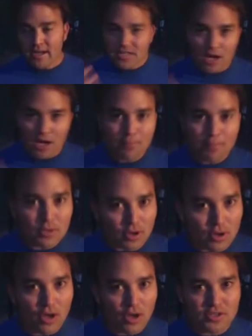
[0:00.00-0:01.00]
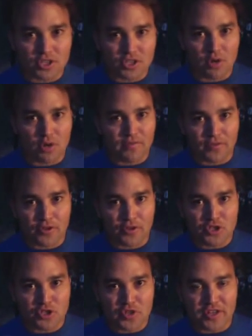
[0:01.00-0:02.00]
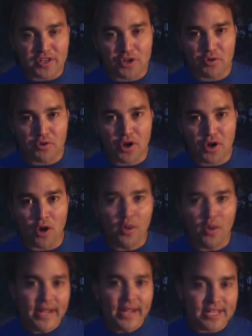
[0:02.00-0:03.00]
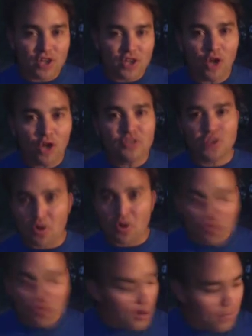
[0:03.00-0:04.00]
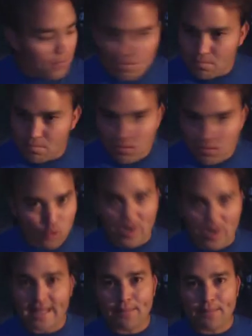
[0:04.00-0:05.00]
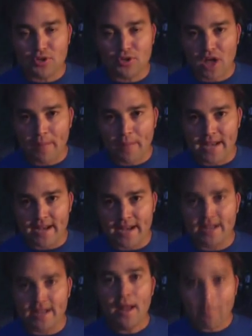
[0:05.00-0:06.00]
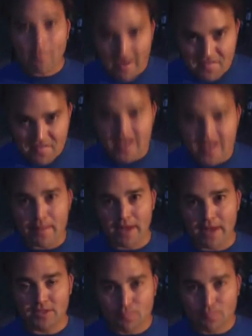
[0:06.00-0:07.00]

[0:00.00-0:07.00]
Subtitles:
Tumblr also, for those of you that don't know, is also greatly predominated by females.